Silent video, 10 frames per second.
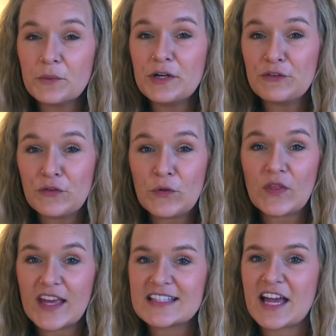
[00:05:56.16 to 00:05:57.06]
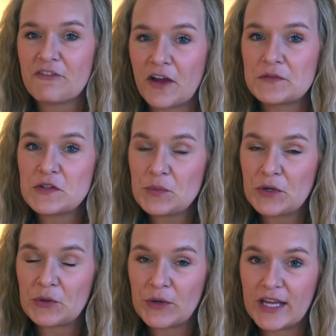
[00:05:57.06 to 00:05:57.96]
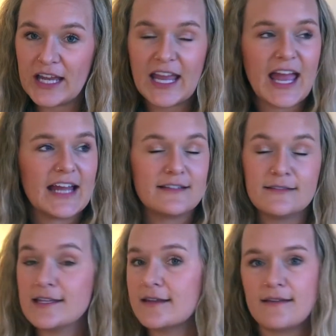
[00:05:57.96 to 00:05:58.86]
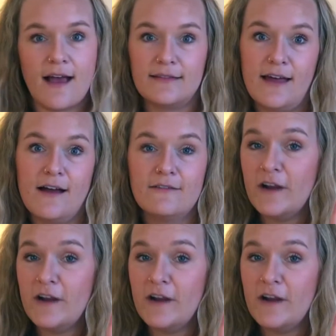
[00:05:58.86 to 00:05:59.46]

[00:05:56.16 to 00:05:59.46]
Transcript: were a few things I found super annoying and did not love.